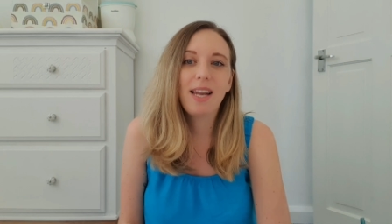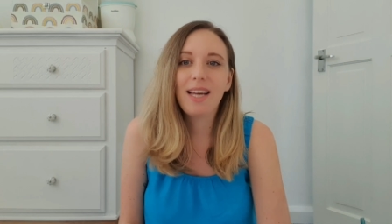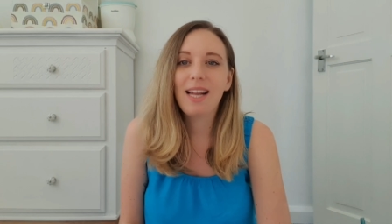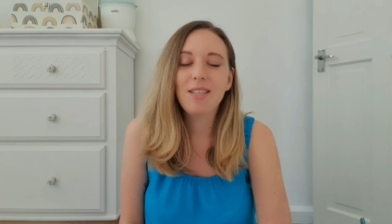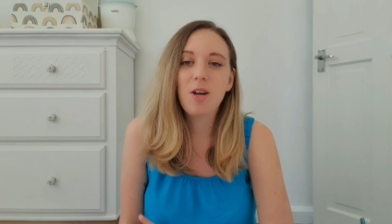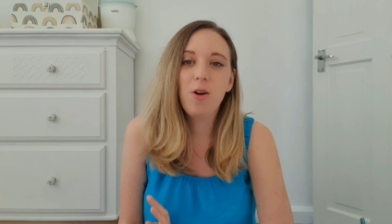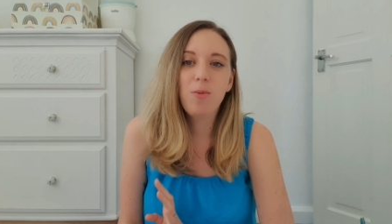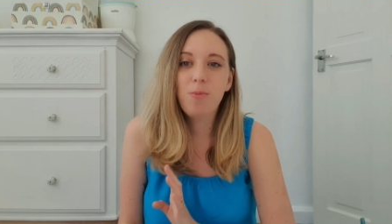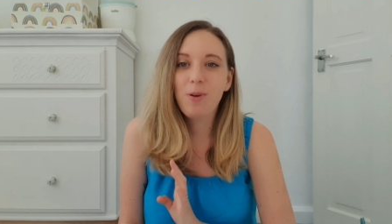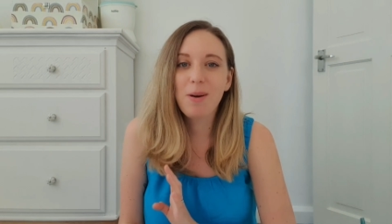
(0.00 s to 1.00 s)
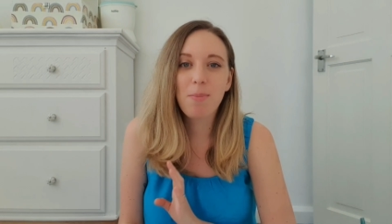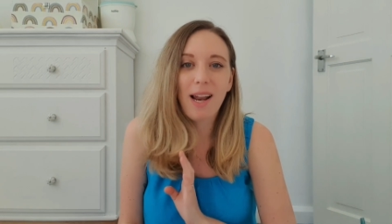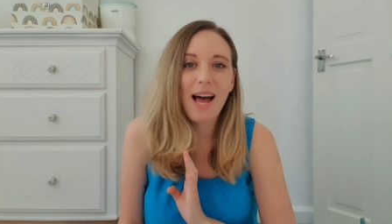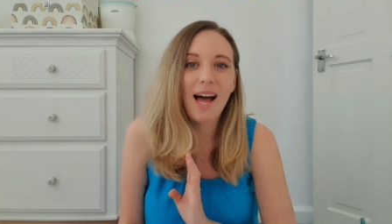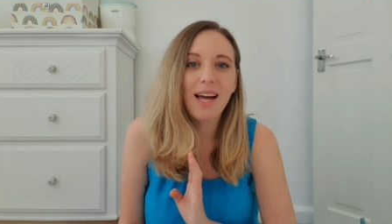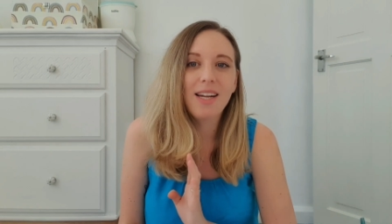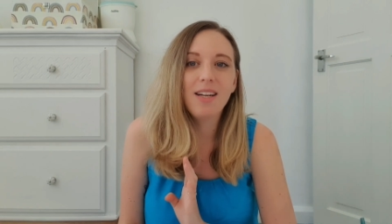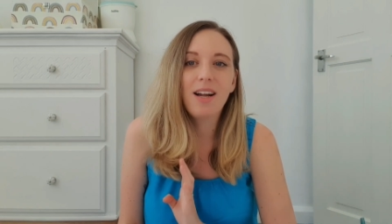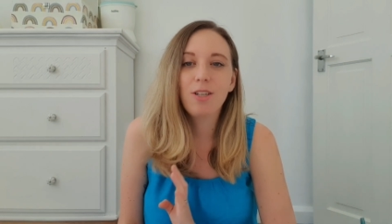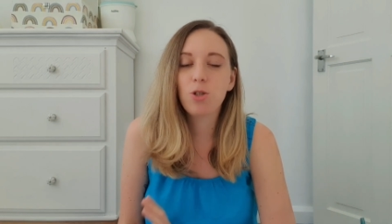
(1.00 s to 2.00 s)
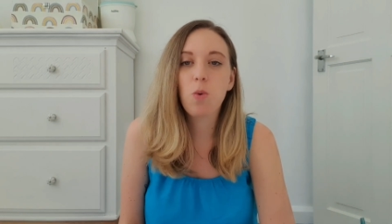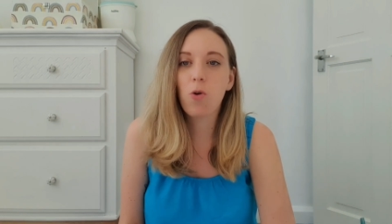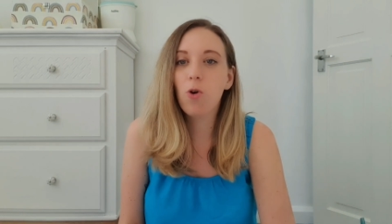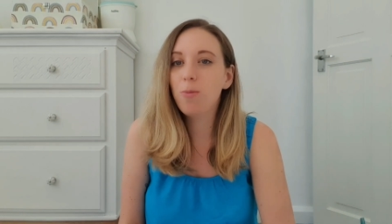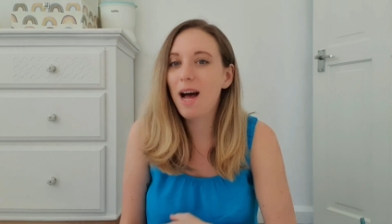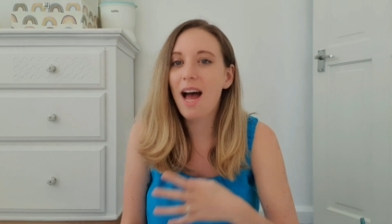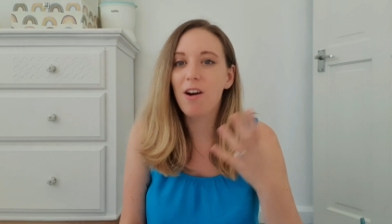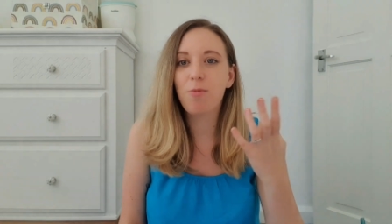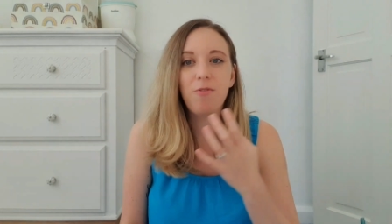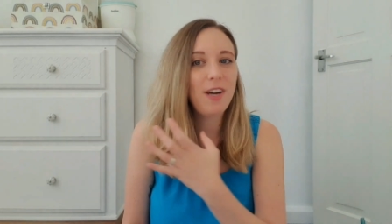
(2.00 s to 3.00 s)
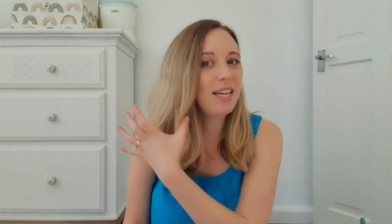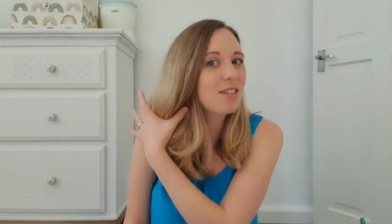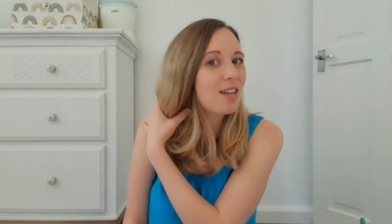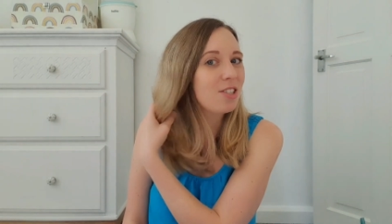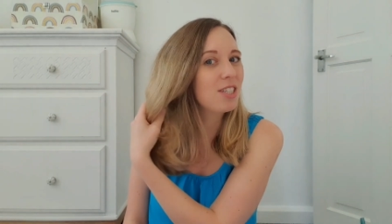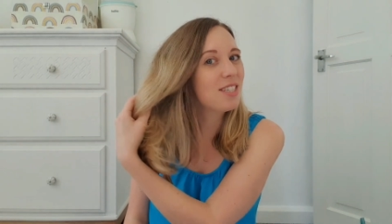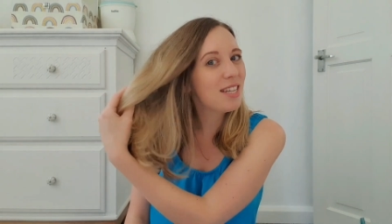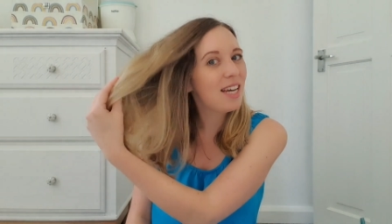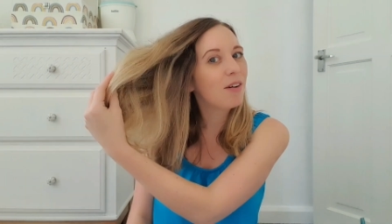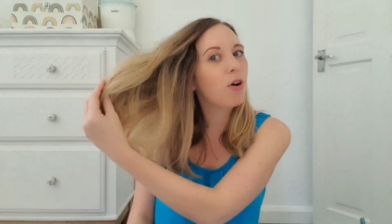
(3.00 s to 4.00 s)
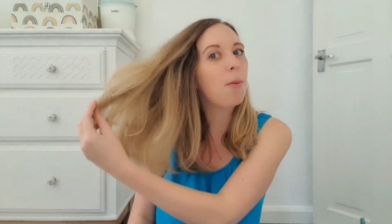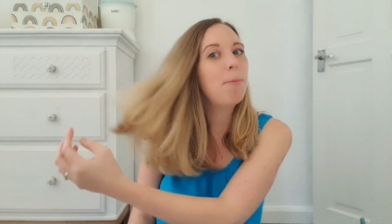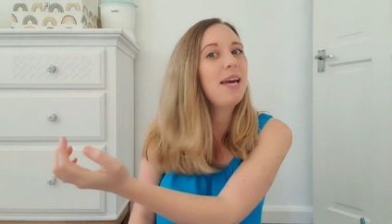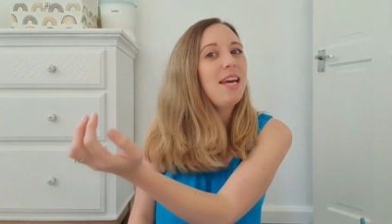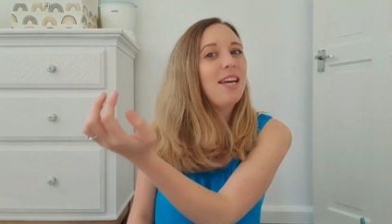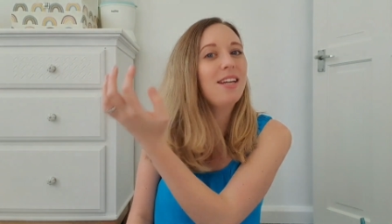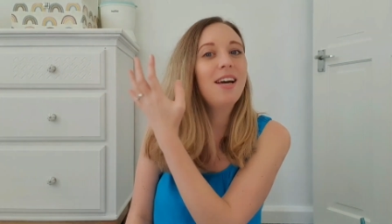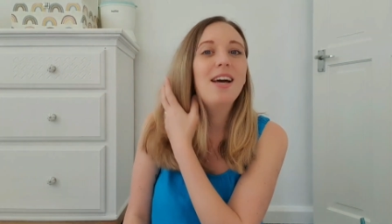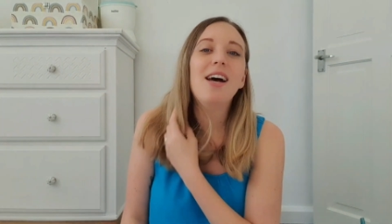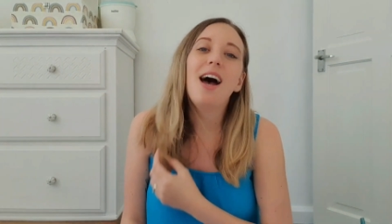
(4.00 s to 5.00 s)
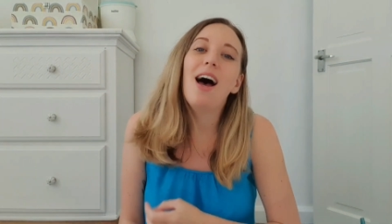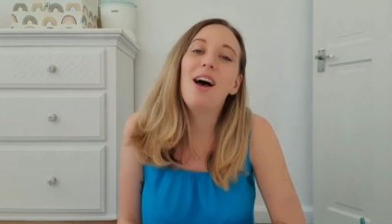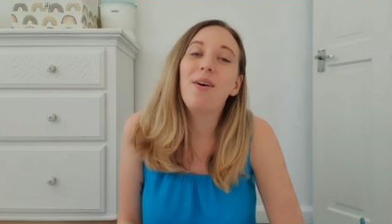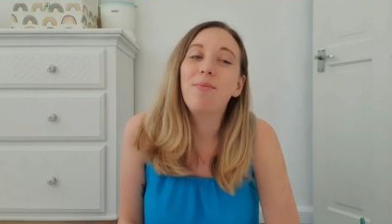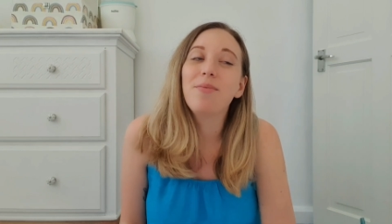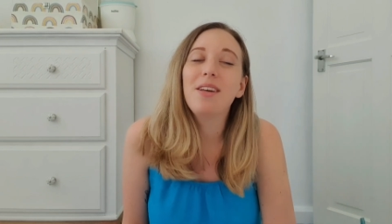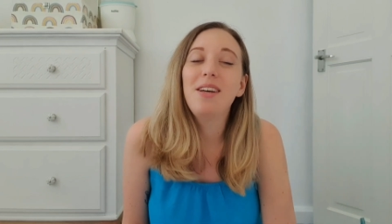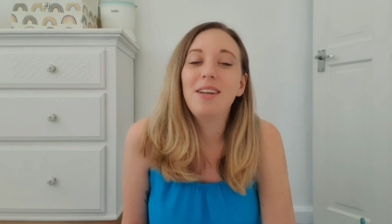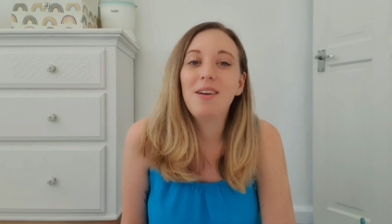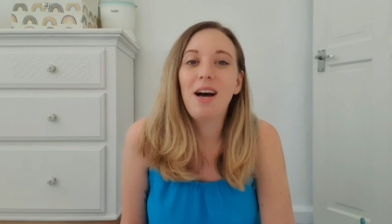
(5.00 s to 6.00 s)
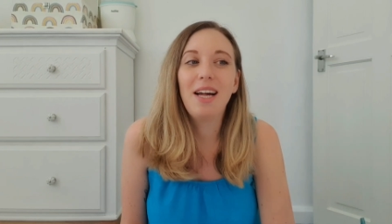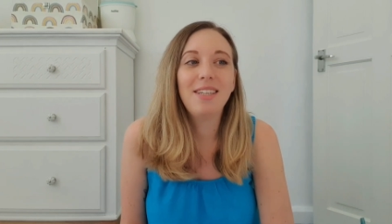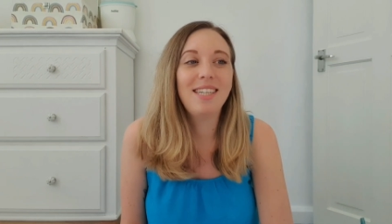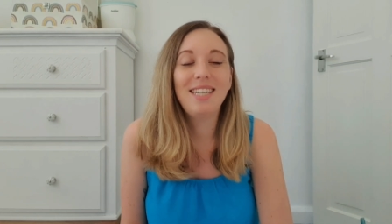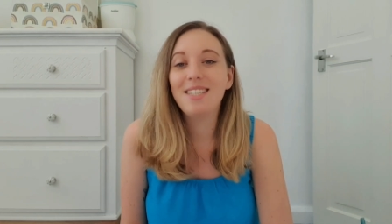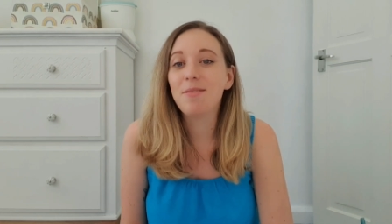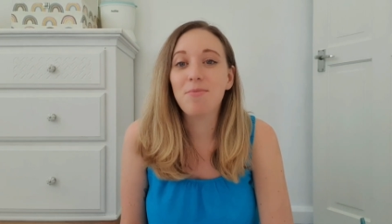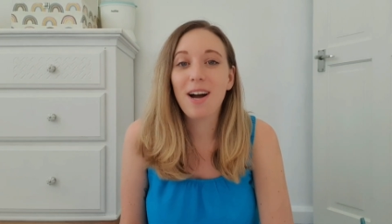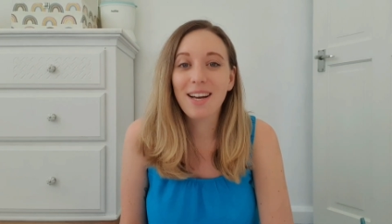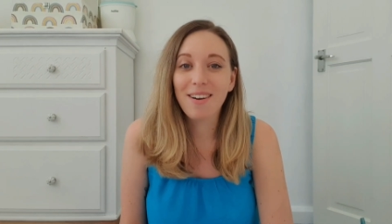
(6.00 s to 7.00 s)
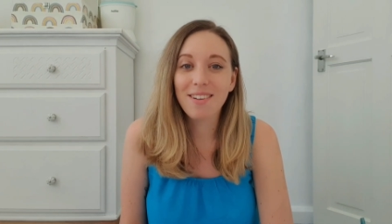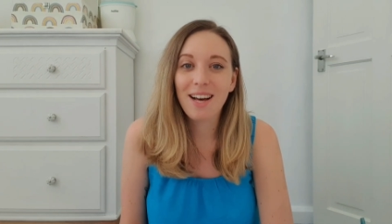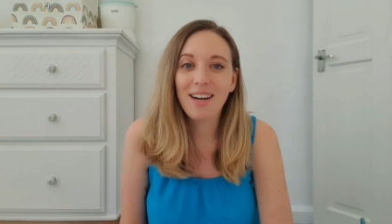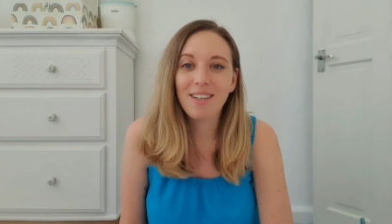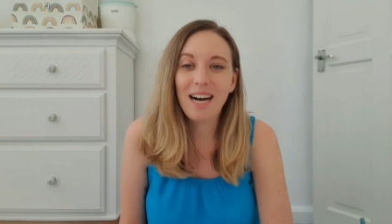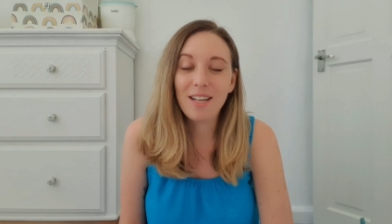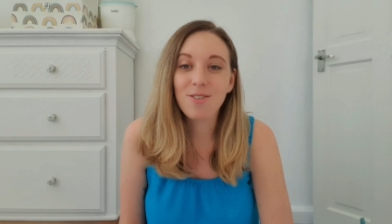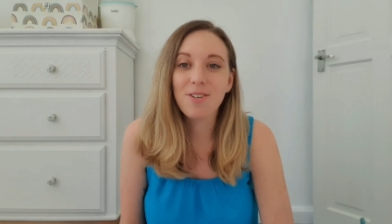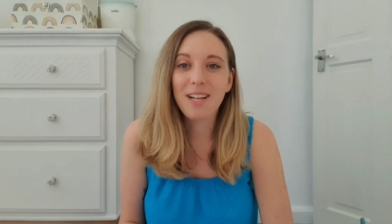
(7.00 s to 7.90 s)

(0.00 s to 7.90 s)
like let's hope we can plan, and I just want all my hair off my face because as you can see I've got a mane, and it didn't work all that at all.